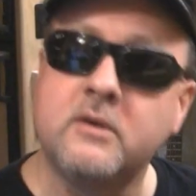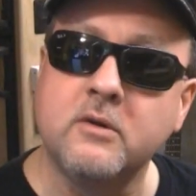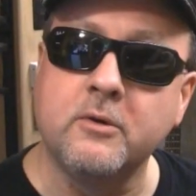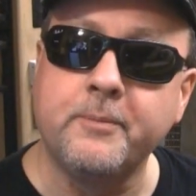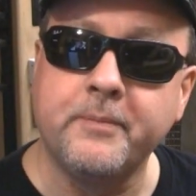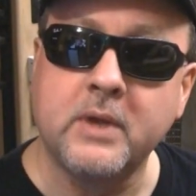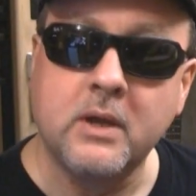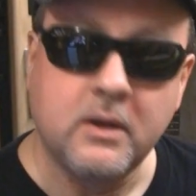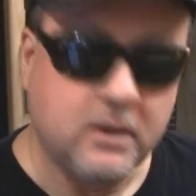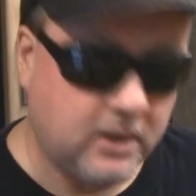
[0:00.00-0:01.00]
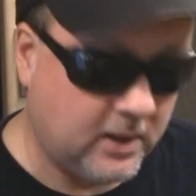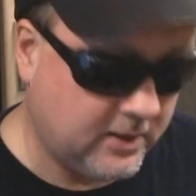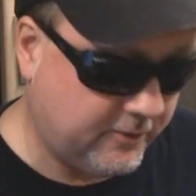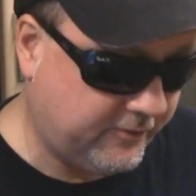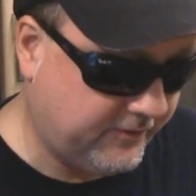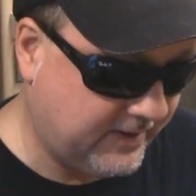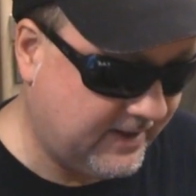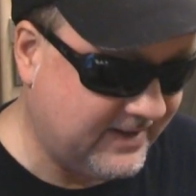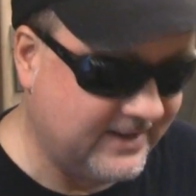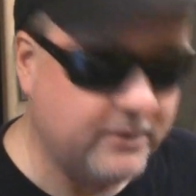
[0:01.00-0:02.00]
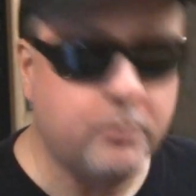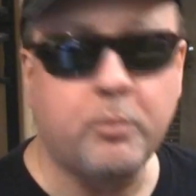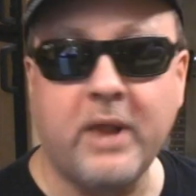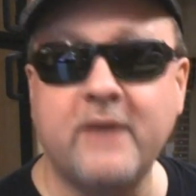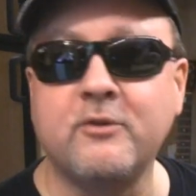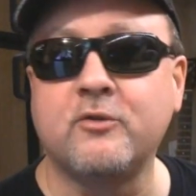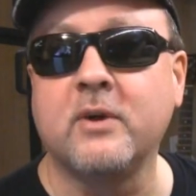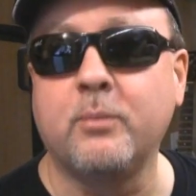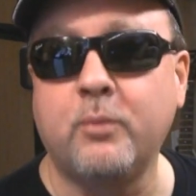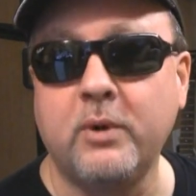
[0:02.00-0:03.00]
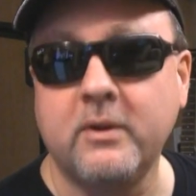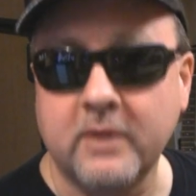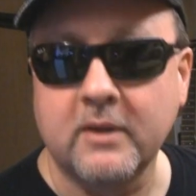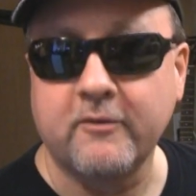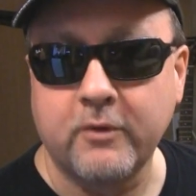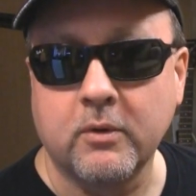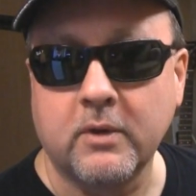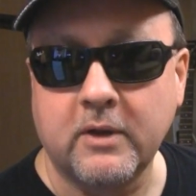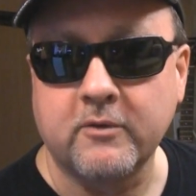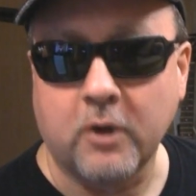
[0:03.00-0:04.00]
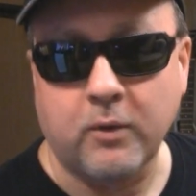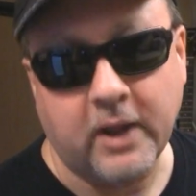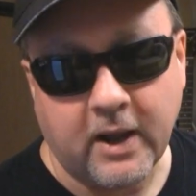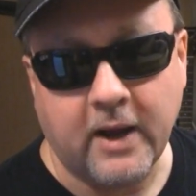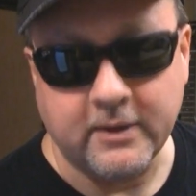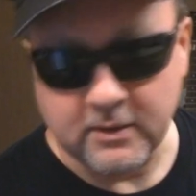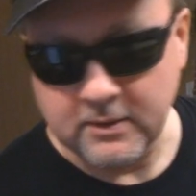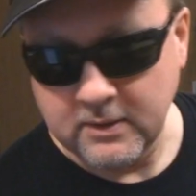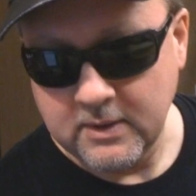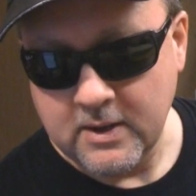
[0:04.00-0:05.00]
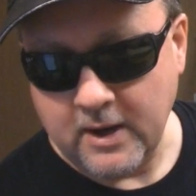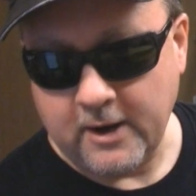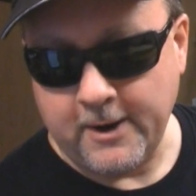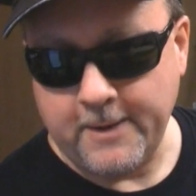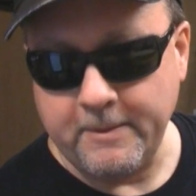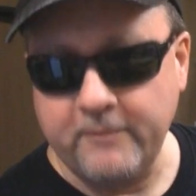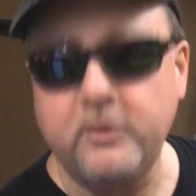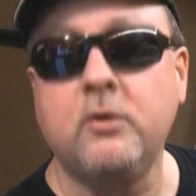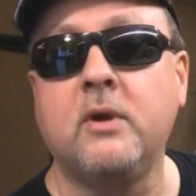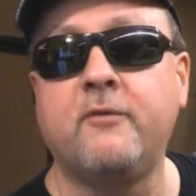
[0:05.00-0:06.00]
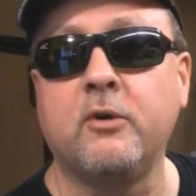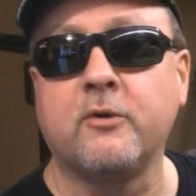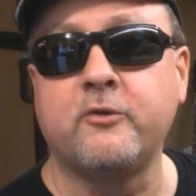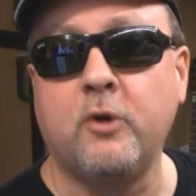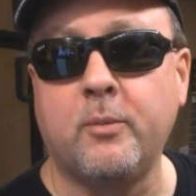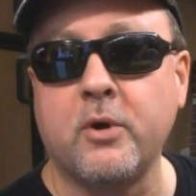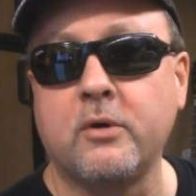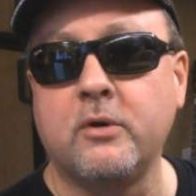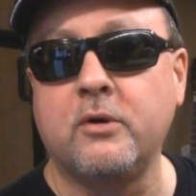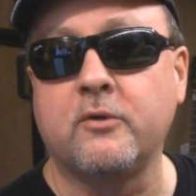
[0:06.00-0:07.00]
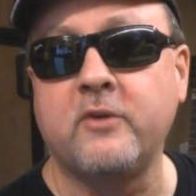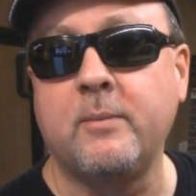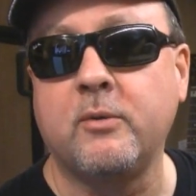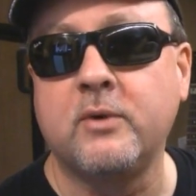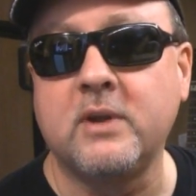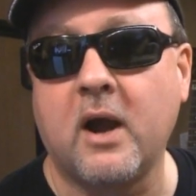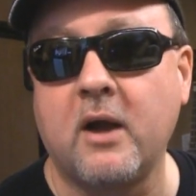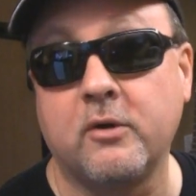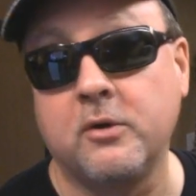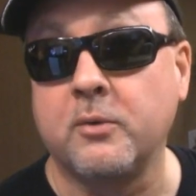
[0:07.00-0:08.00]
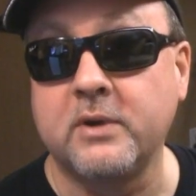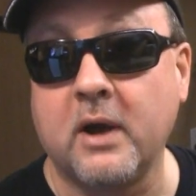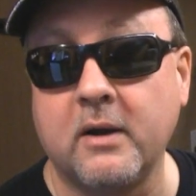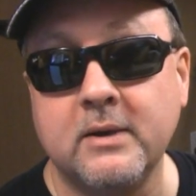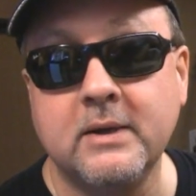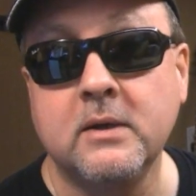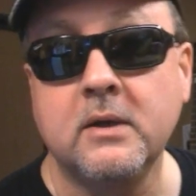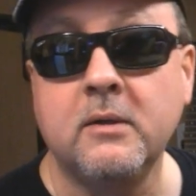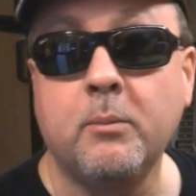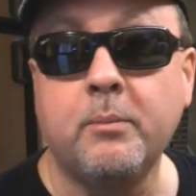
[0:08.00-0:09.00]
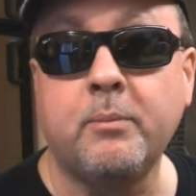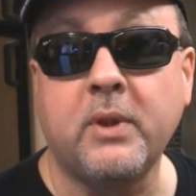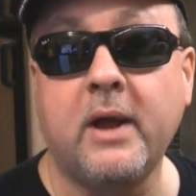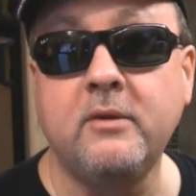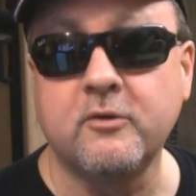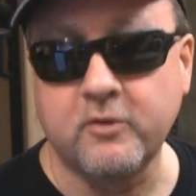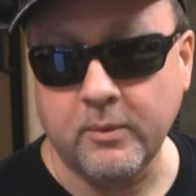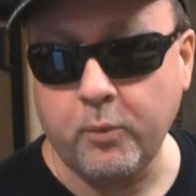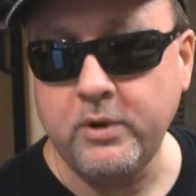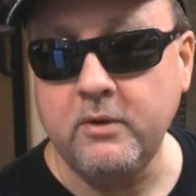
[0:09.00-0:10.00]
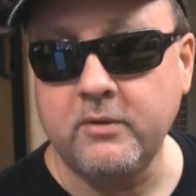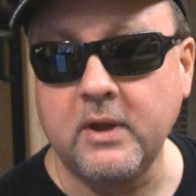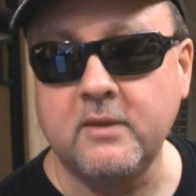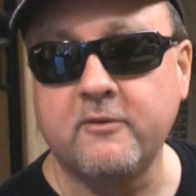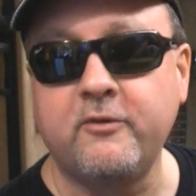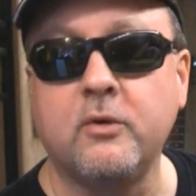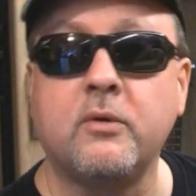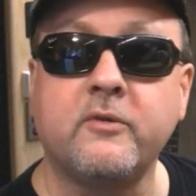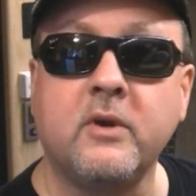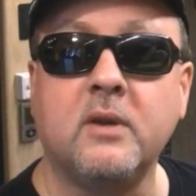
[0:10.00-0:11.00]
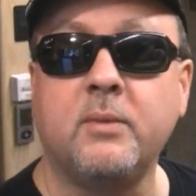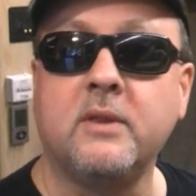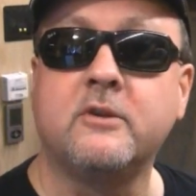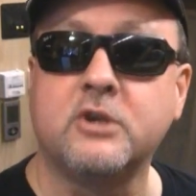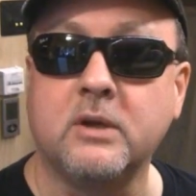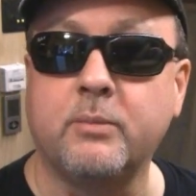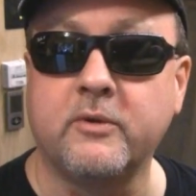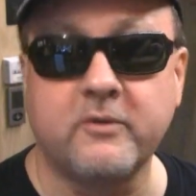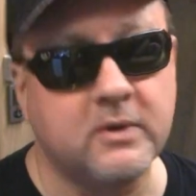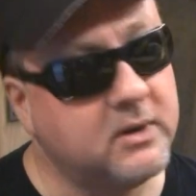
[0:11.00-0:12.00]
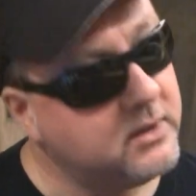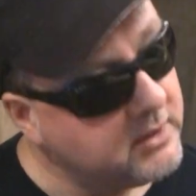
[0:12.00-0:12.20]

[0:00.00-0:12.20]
to do is plan your trip when you think the fuel is low, like I did. If you're a snowbirder, you're semi-retired, or you're retired, plan your trip when you think the fuel is going to be the cheapest.